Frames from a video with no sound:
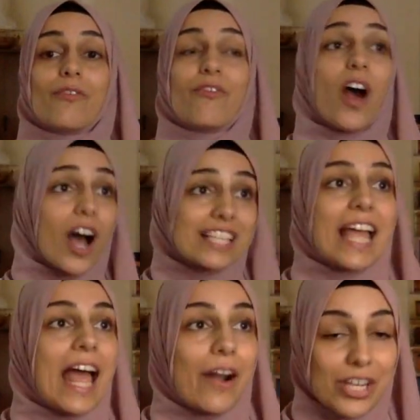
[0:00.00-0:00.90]
vast
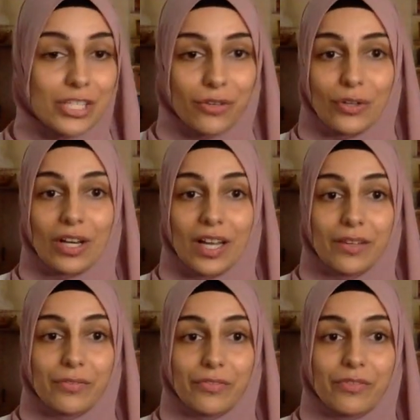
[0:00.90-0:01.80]
areas of your
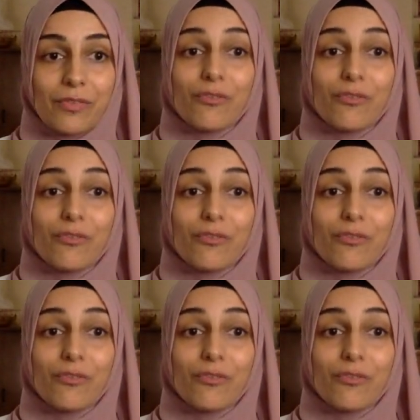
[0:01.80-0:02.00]
life.